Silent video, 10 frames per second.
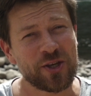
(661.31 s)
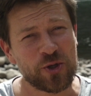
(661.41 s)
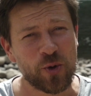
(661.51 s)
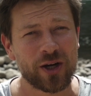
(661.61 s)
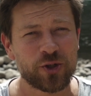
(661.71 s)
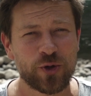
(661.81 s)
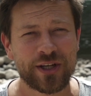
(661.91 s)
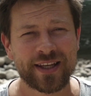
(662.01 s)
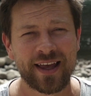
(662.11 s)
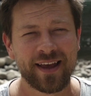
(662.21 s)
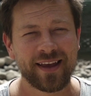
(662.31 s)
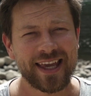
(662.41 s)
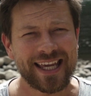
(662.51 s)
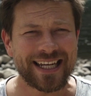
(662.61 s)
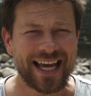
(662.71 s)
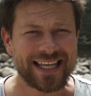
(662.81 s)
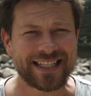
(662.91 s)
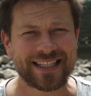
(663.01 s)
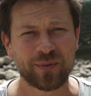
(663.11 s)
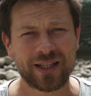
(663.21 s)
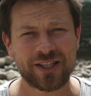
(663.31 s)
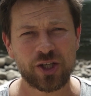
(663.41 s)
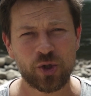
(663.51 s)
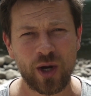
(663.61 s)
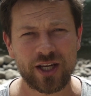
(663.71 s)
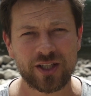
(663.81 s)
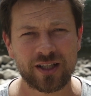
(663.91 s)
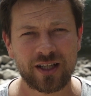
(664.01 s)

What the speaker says: you are shooting in a similar situation.